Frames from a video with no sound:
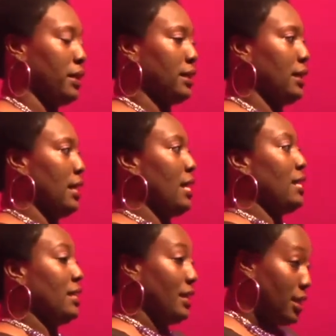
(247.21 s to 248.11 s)
but
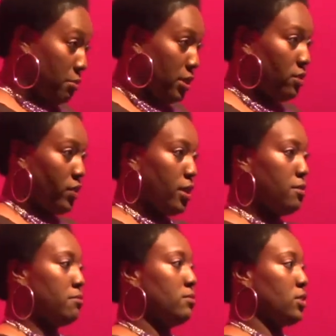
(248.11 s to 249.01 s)
the image of
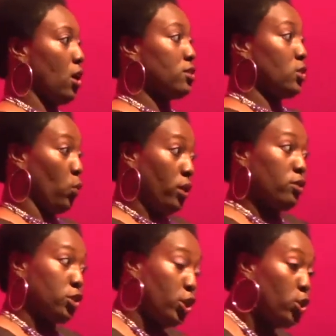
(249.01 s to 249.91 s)
him tossing one of
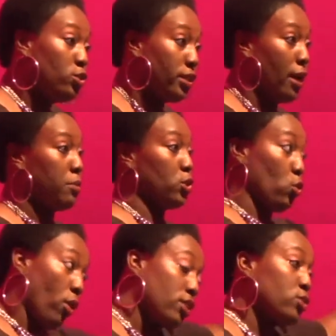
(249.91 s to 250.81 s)
those huge tables
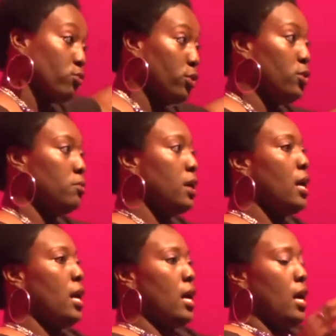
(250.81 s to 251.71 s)
across the
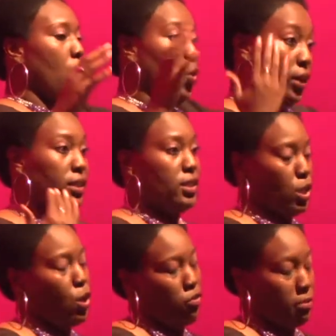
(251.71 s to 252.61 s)
room quickly
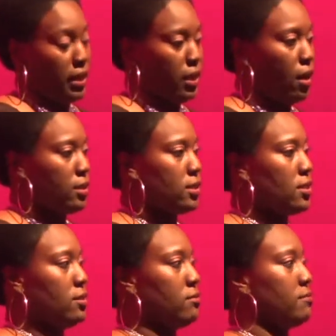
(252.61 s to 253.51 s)
took over my thoughts.
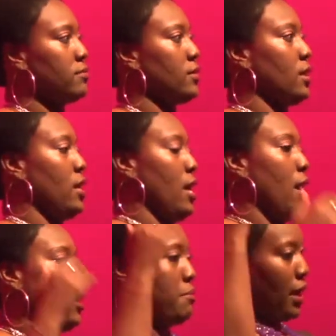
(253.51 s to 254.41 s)

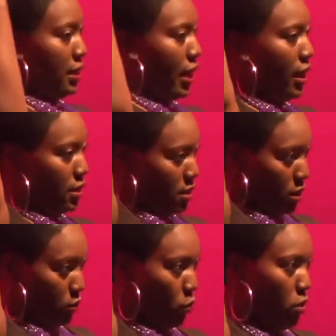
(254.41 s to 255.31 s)
My dad is
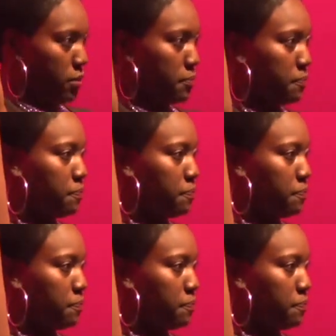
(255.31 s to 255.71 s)
6'4".